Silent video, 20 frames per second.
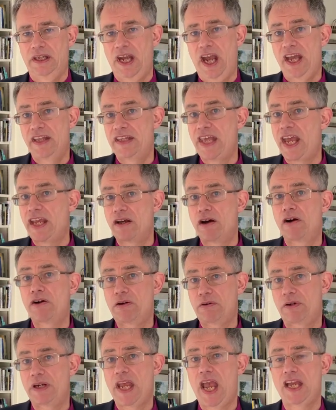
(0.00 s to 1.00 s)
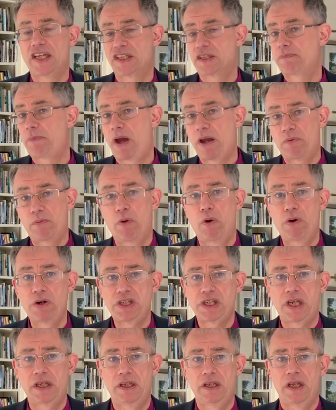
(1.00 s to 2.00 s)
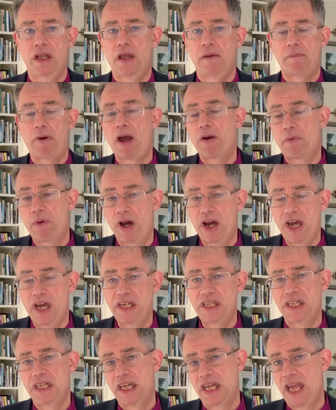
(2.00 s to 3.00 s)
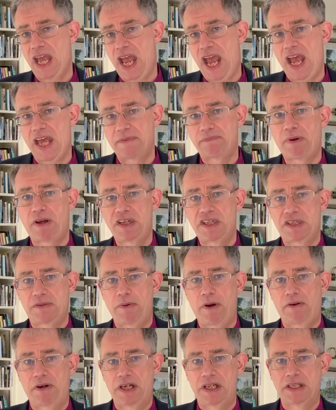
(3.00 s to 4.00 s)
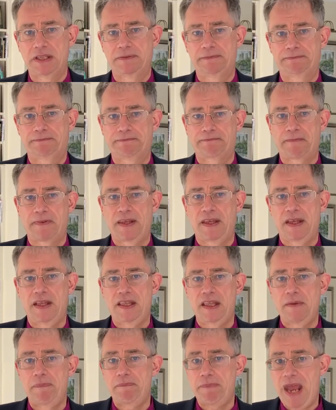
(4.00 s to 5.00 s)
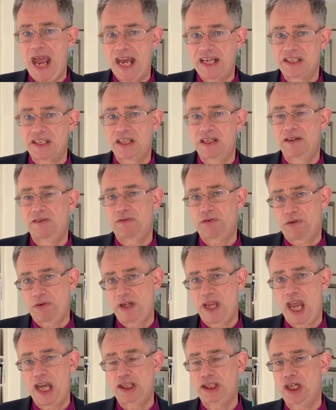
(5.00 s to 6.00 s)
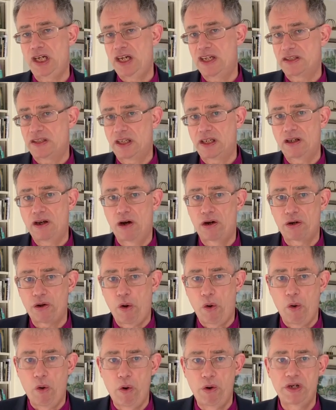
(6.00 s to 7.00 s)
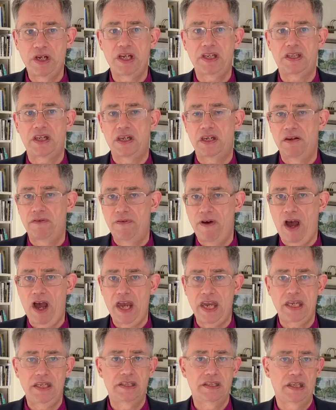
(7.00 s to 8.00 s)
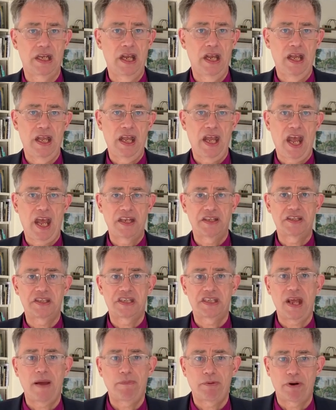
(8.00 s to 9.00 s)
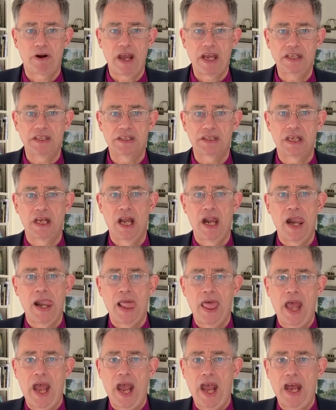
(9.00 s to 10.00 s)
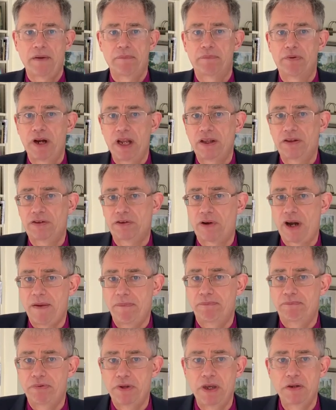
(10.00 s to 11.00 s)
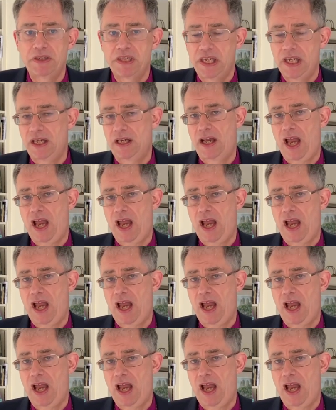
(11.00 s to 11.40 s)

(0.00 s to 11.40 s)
And then God creates by water, by word, and by spirit. The pattern of creation is that God orders and divides and separates and brings great beauty in